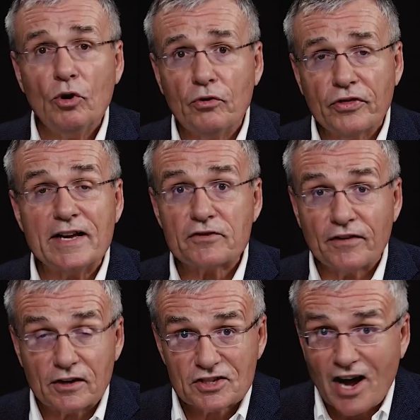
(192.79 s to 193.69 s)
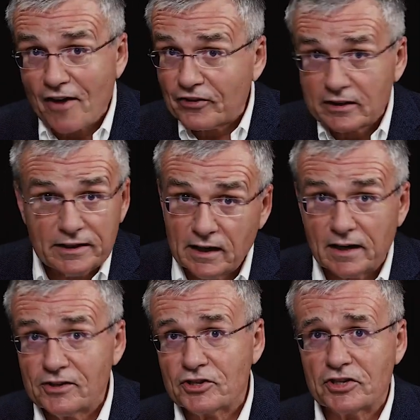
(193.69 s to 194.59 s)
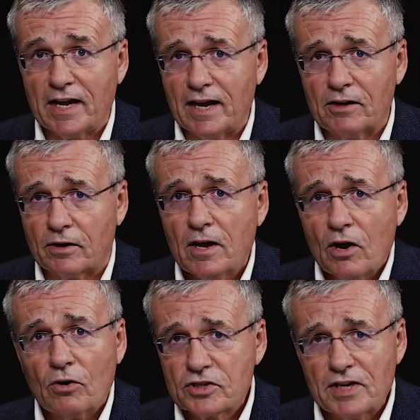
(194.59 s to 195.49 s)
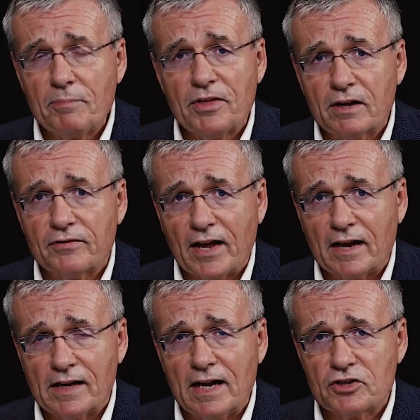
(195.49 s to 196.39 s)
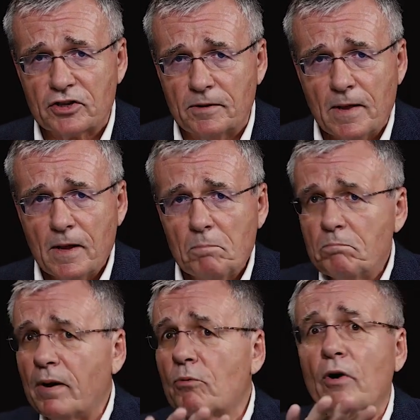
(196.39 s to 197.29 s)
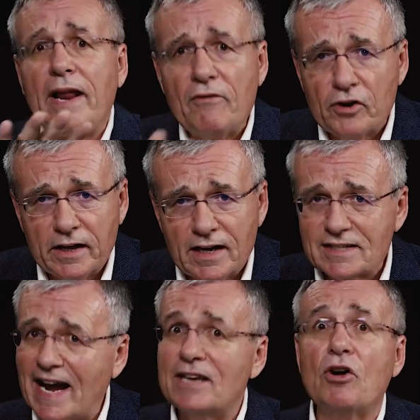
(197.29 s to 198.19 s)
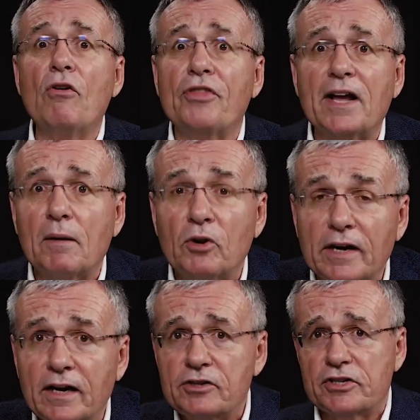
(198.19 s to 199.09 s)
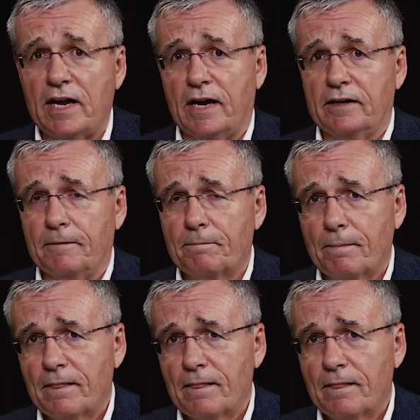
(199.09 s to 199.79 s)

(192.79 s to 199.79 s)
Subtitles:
who thinks philosophically to understand, or something of that nature. But whatever it is, I don't think I'm going to understand it.